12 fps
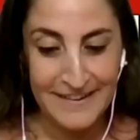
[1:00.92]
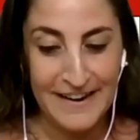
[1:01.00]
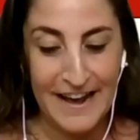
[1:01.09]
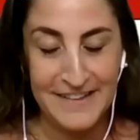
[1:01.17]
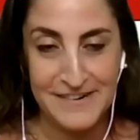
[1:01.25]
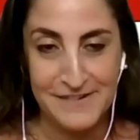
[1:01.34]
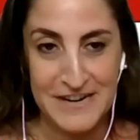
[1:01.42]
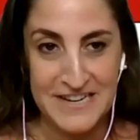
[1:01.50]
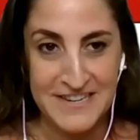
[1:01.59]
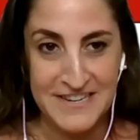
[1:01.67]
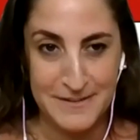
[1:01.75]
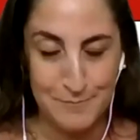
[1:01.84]
as it reached
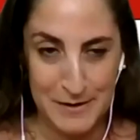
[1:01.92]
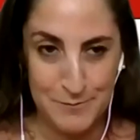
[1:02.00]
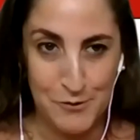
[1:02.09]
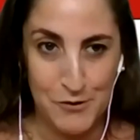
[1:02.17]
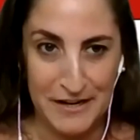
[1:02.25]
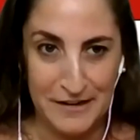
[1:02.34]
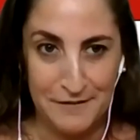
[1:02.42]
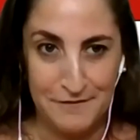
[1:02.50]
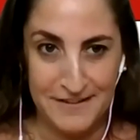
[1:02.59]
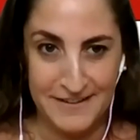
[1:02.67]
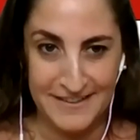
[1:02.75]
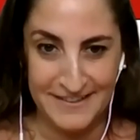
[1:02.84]
its midpoint of the
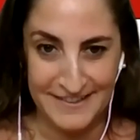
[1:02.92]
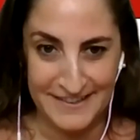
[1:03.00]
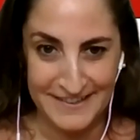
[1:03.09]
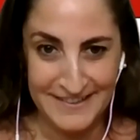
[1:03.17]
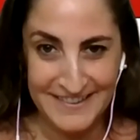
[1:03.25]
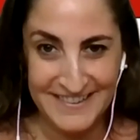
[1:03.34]
season.